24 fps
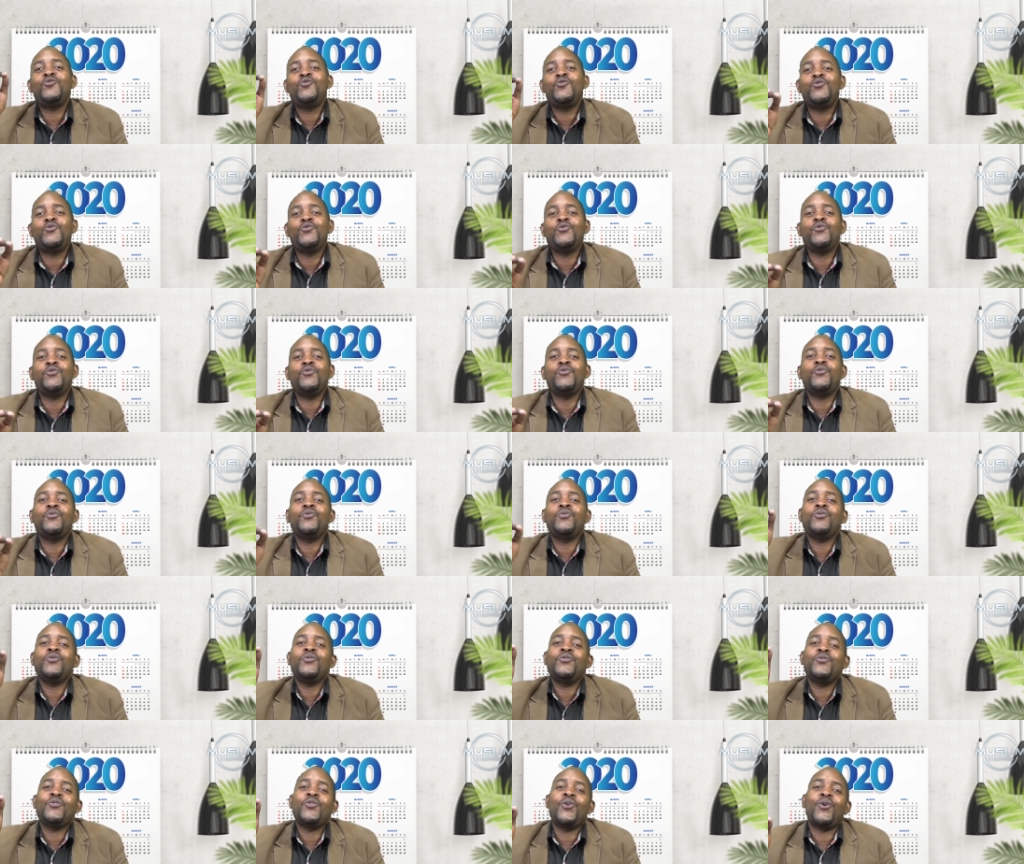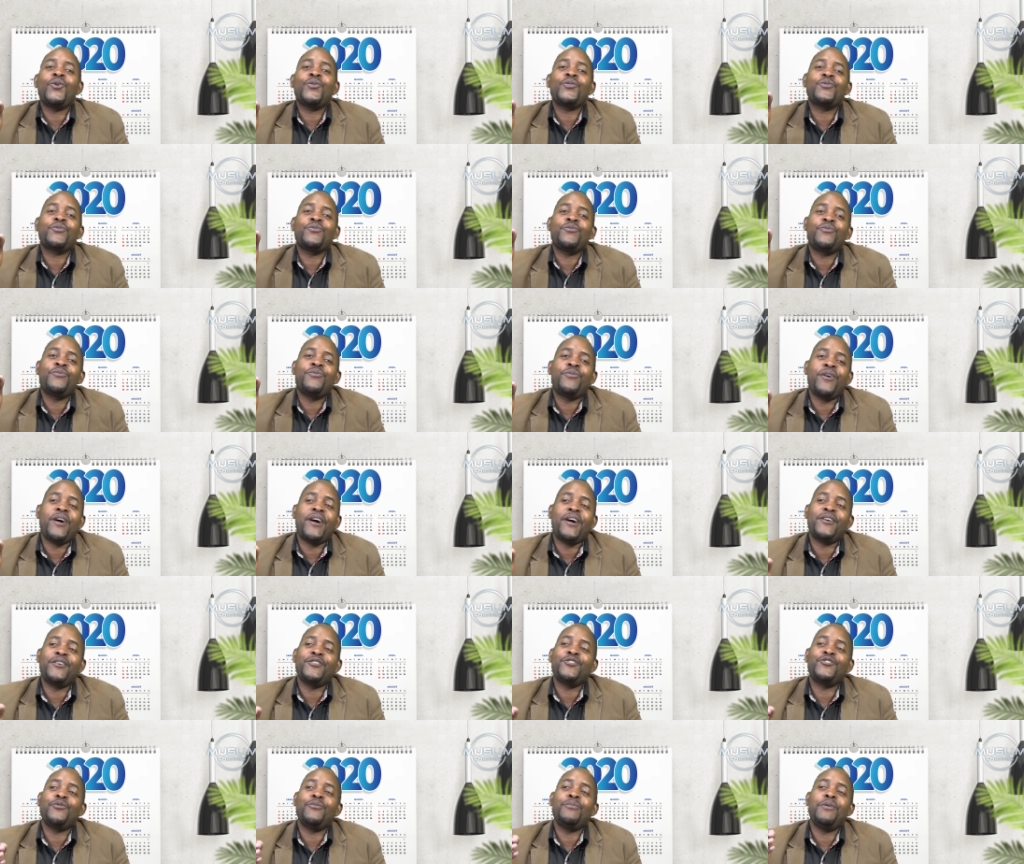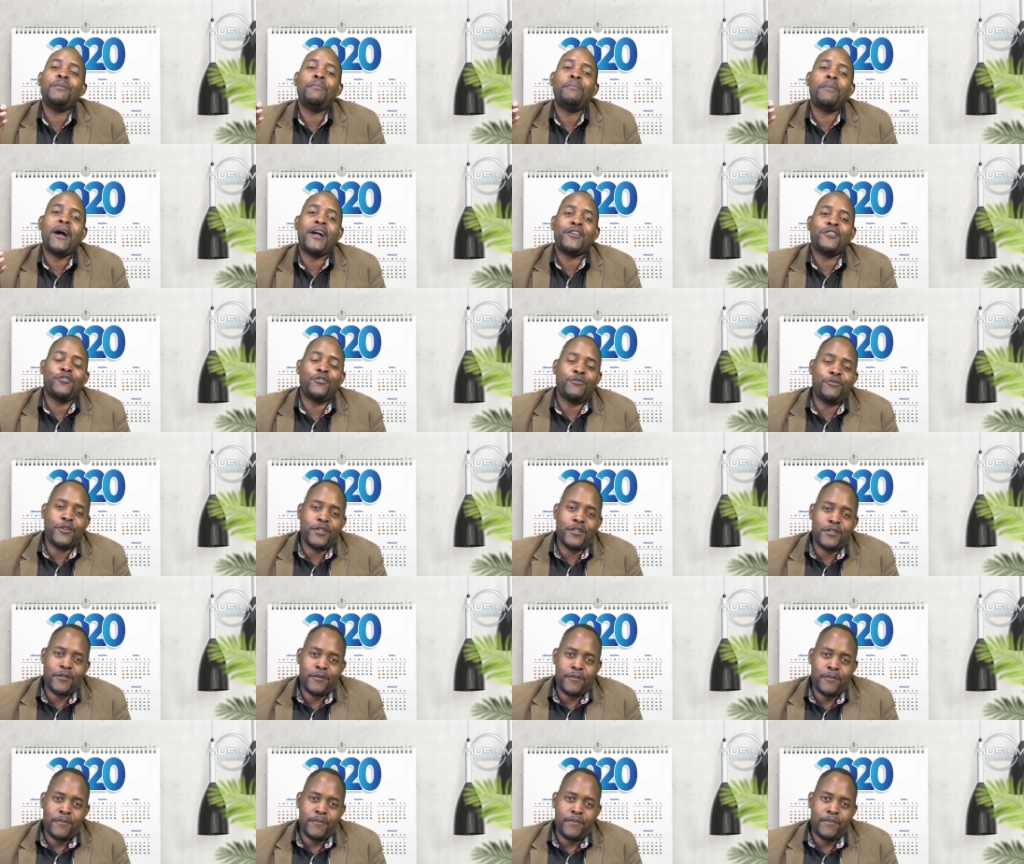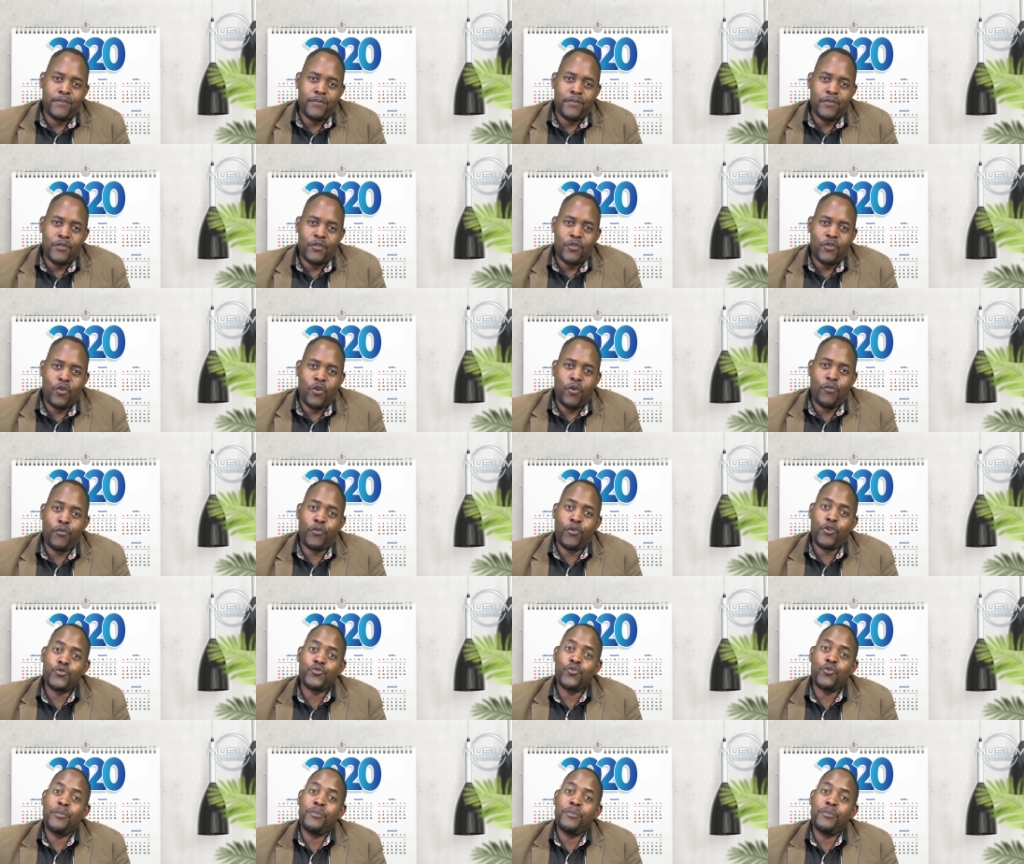Do not fail to be part of it. Of course, we'll